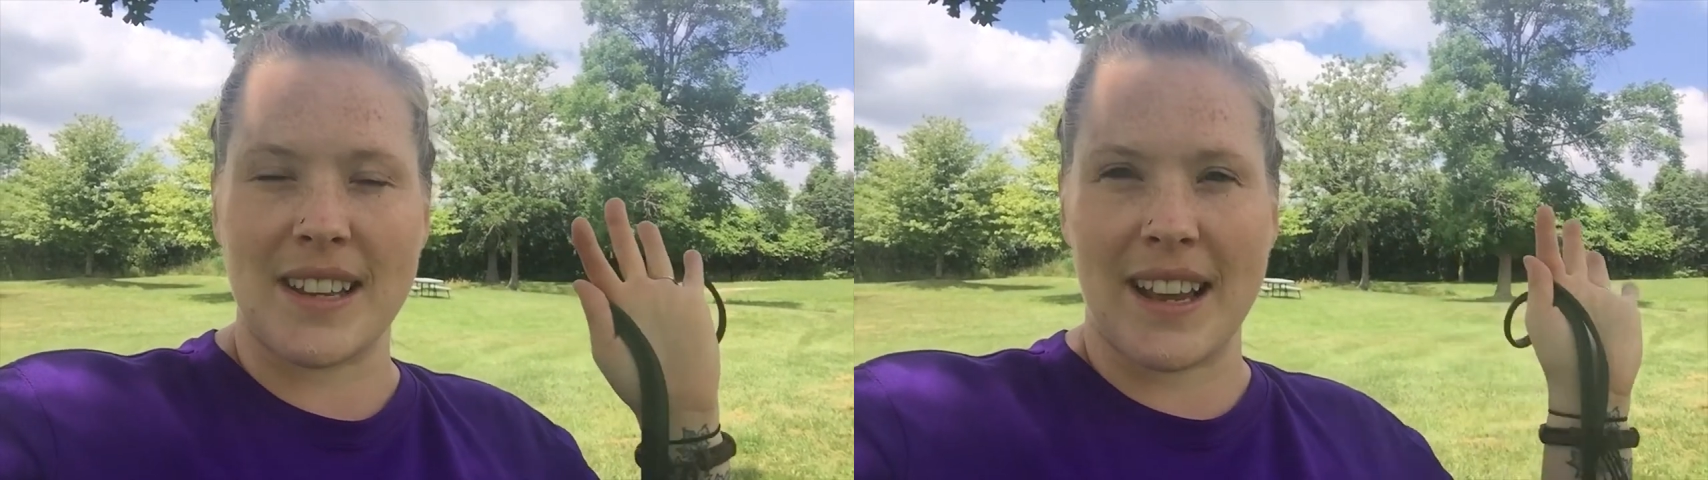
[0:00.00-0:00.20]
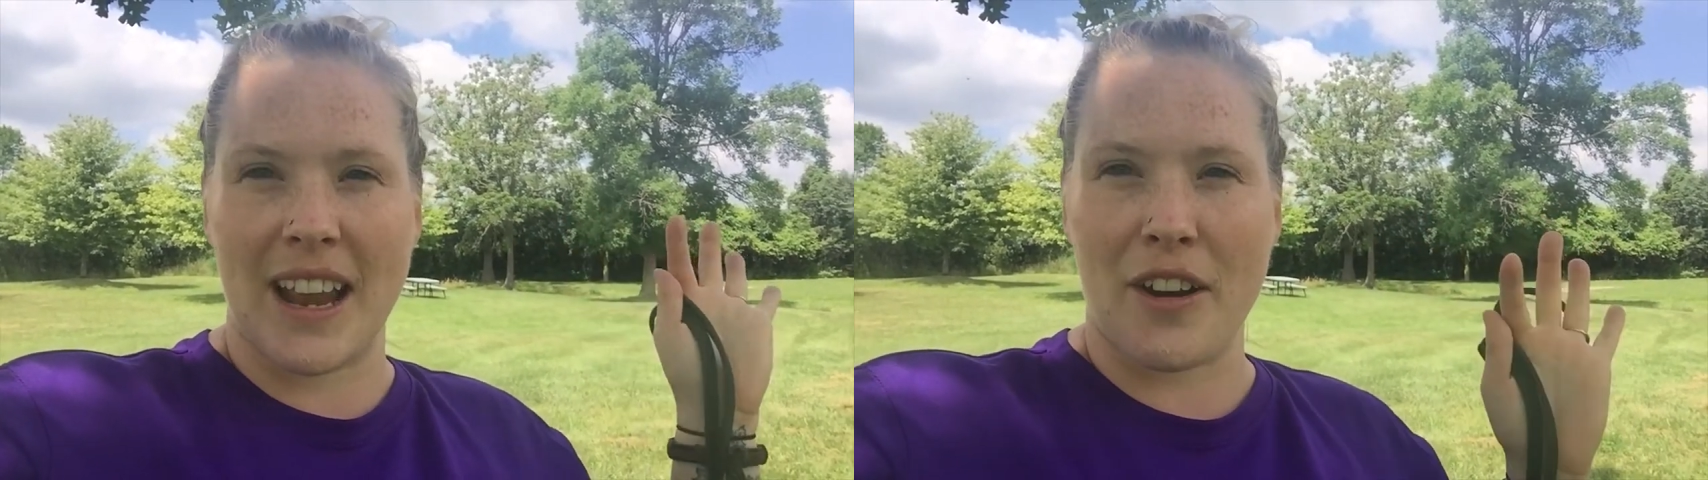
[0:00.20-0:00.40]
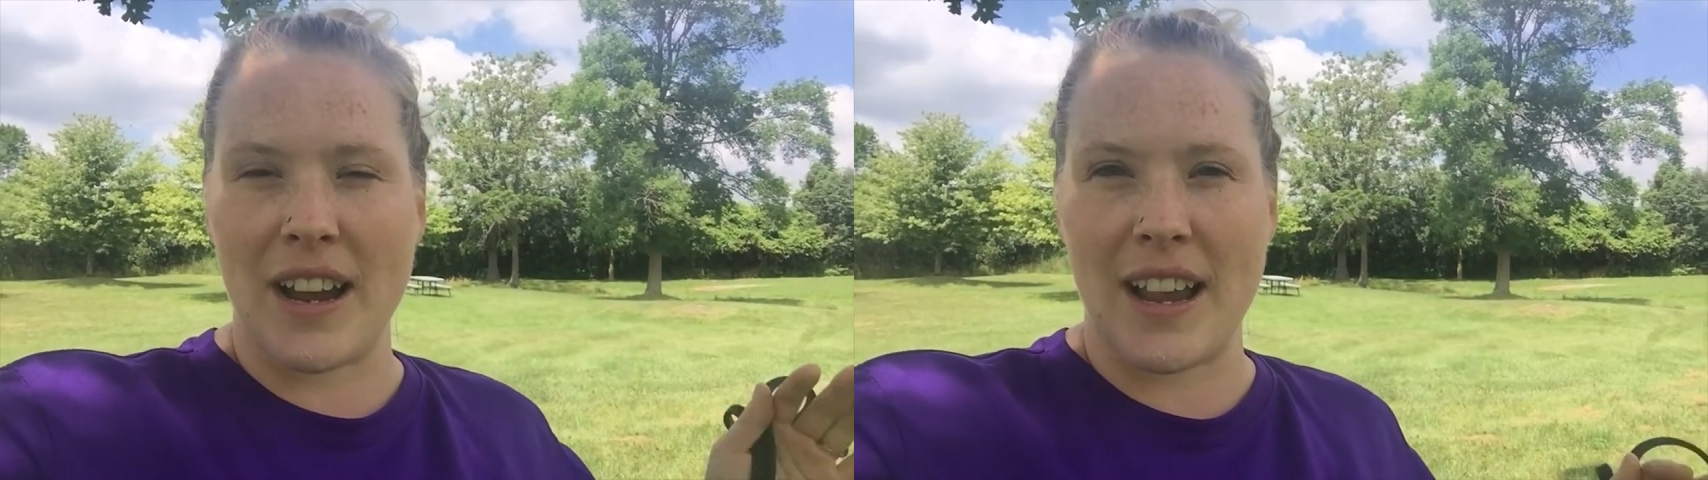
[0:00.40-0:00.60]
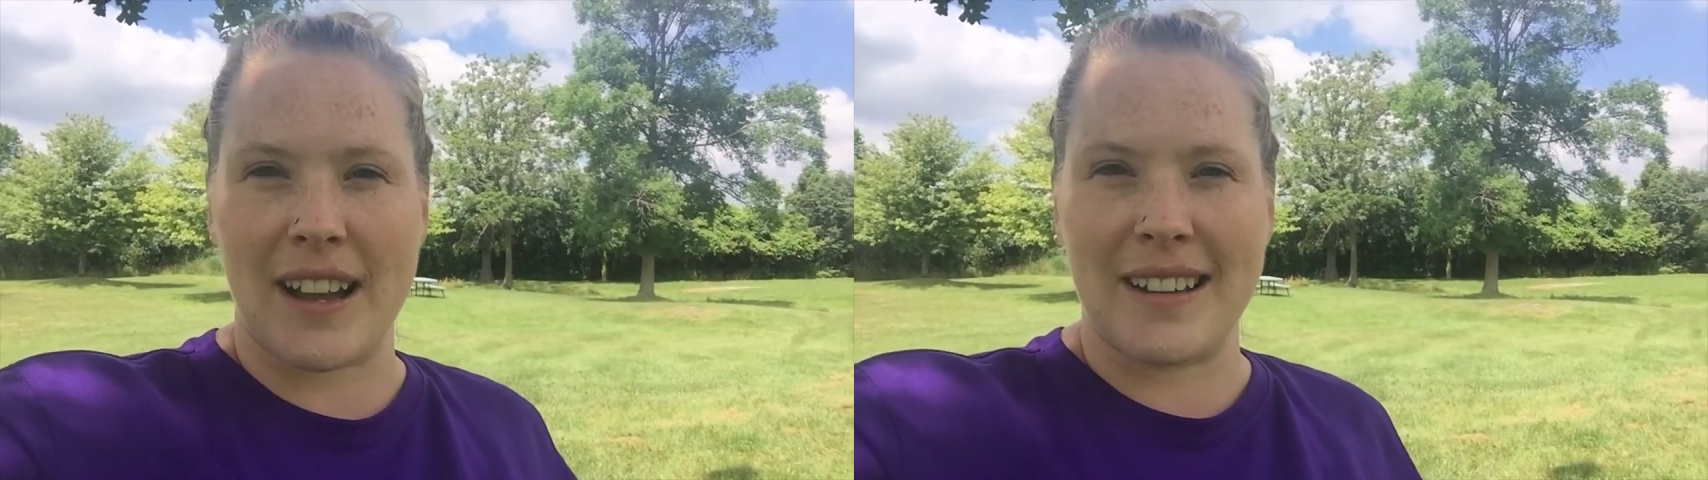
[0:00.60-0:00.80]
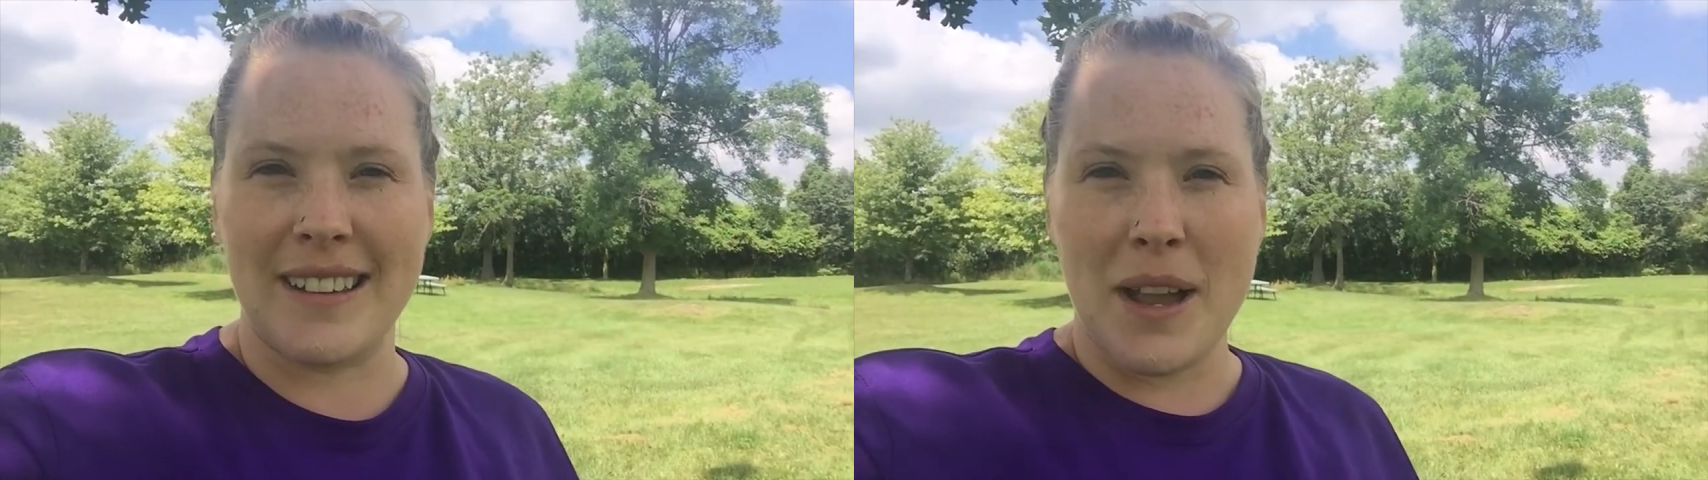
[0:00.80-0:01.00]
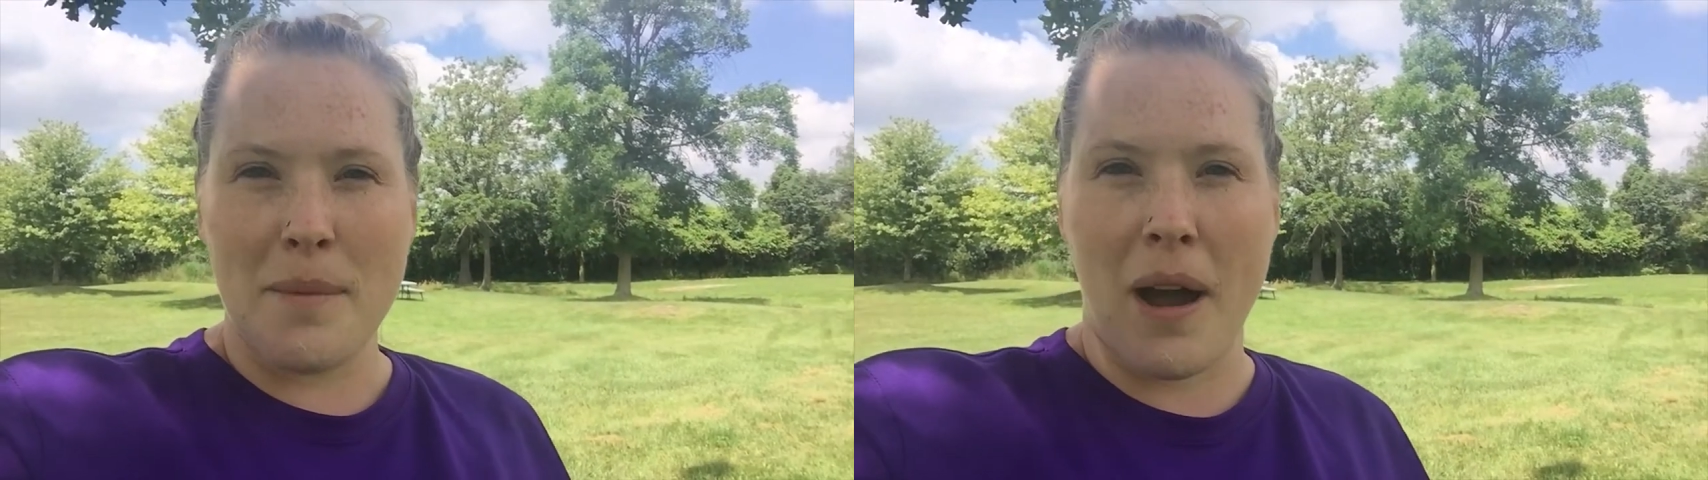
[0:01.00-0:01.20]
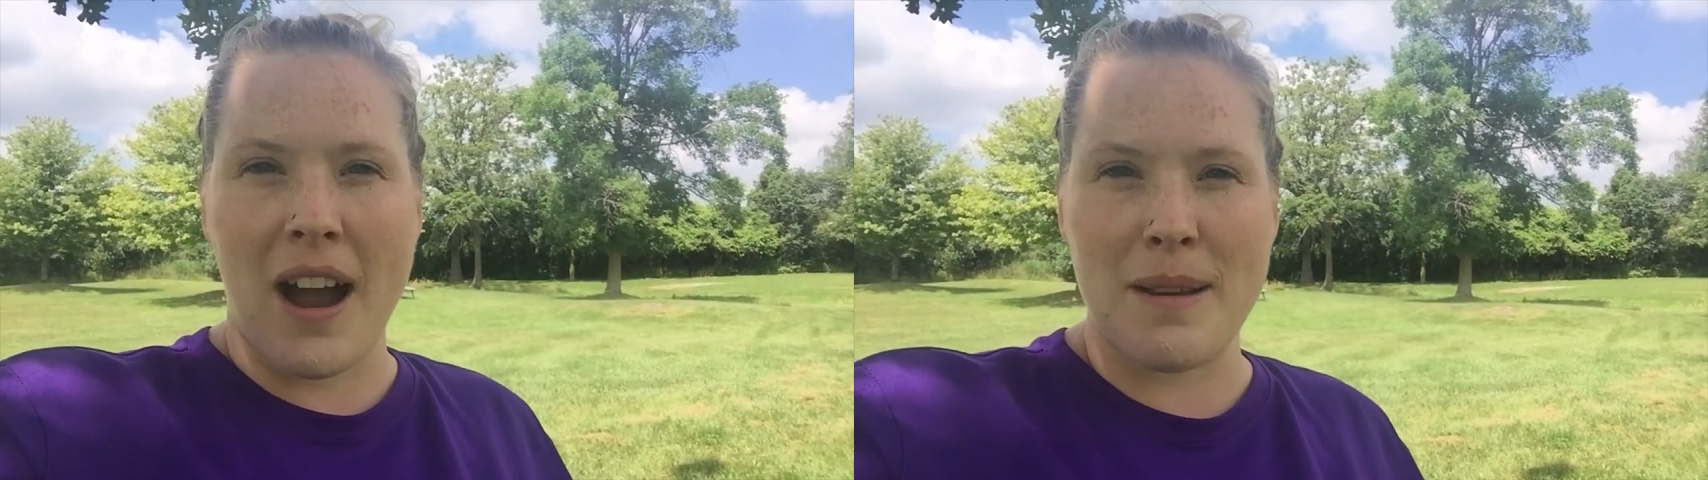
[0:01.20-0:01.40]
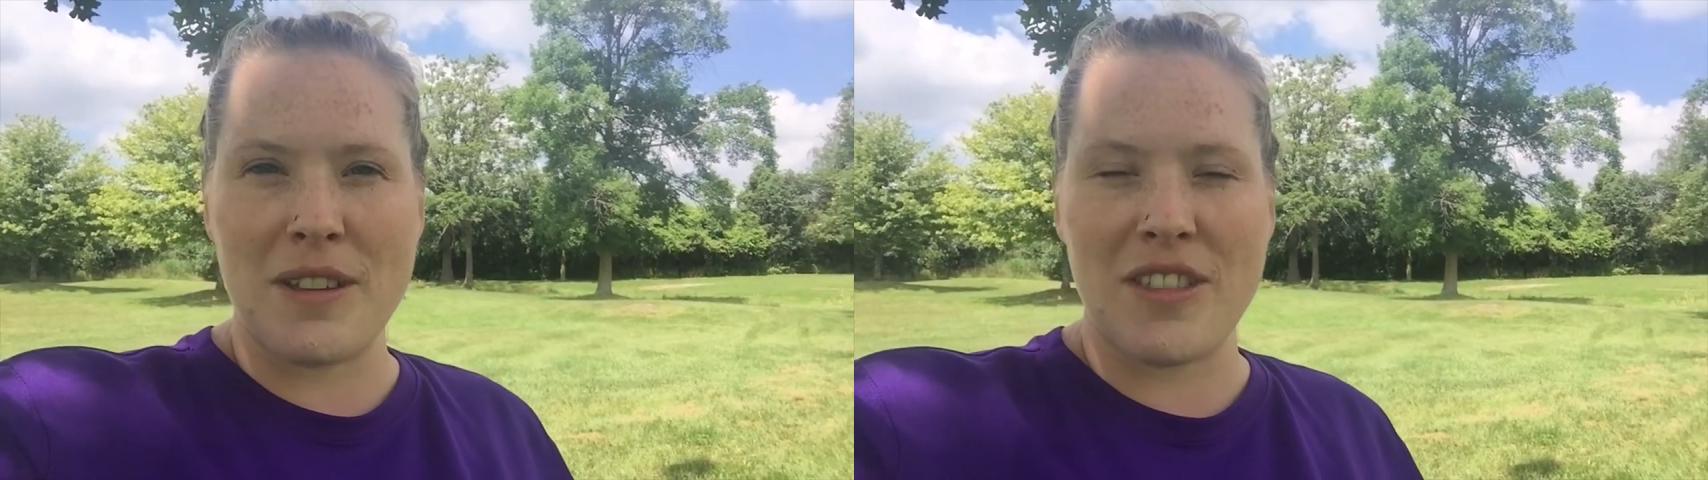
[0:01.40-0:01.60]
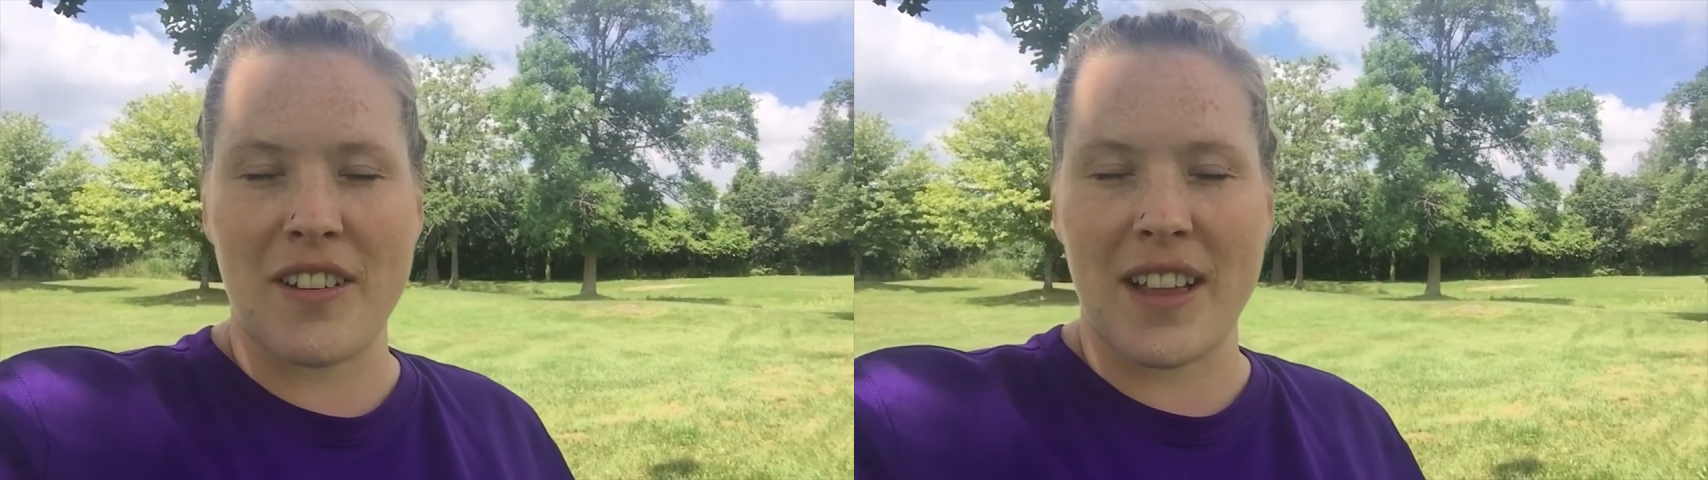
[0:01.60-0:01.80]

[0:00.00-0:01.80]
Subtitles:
area behind me there.